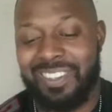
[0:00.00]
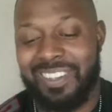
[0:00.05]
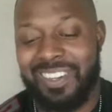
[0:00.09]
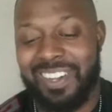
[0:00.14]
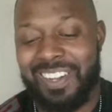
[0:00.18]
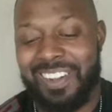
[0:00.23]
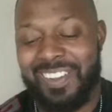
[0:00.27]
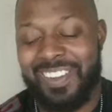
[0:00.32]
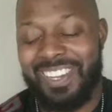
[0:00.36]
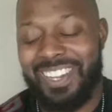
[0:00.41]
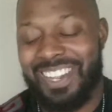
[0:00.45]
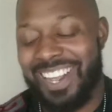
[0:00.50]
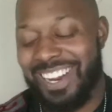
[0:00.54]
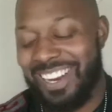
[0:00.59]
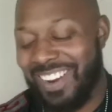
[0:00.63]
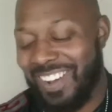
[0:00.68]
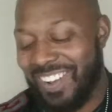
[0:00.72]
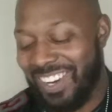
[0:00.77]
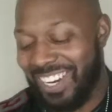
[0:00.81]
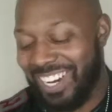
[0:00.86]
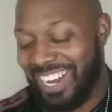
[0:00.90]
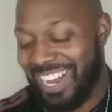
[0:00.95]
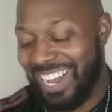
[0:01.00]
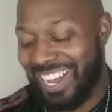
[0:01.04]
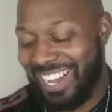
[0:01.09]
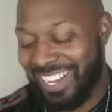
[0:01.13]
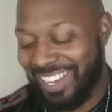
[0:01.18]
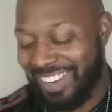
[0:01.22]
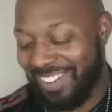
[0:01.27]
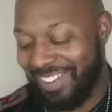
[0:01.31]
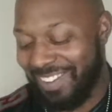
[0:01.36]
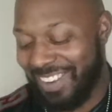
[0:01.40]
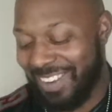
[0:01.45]
Yeah, I know the
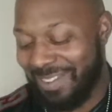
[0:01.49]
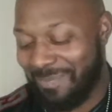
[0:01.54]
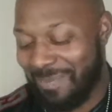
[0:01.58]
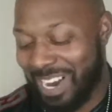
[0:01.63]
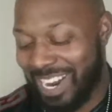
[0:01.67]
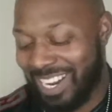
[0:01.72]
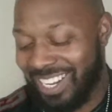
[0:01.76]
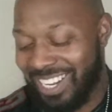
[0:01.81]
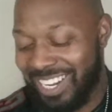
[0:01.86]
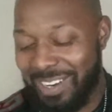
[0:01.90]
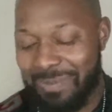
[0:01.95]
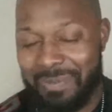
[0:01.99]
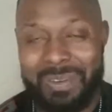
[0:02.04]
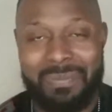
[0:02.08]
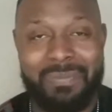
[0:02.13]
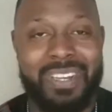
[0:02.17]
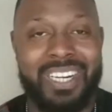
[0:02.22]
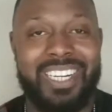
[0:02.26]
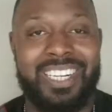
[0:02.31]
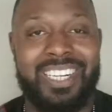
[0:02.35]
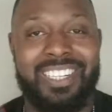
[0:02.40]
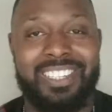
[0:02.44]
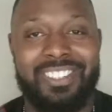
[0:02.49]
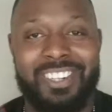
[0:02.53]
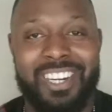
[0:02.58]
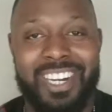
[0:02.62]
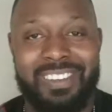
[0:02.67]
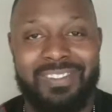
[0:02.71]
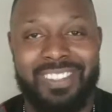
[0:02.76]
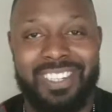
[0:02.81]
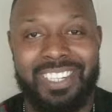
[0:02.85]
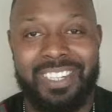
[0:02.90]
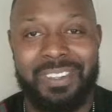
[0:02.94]
guy in my league, my buddy that
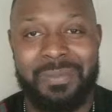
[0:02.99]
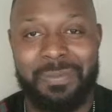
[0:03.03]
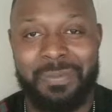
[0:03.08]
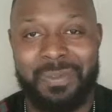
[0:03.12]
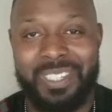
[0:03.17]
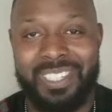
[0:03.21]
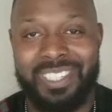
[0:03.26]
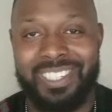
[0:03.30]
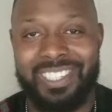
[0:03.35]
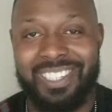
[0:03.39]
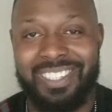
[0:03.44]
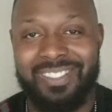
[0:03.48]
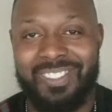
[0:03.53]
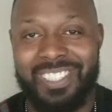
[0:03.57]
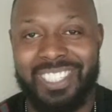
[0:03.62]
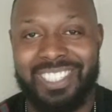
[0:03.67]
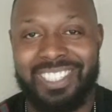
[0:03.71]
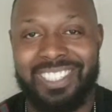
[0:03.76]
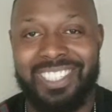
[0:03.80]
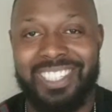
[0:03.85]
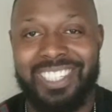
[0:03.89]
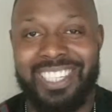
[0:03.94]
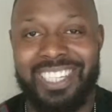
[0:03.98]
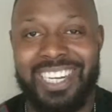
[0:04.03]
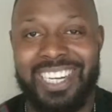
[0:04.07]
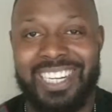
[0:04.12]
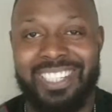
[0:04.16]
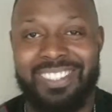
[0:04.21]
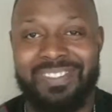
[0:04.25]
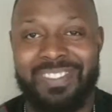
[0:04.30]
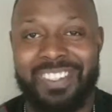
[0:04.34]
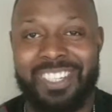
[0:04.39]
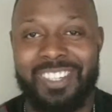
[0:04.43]
drafted him, was looking at
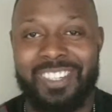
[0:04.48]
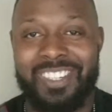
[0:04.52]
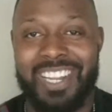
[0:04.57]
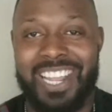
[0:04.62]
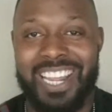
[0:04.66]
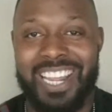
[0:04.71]
his phone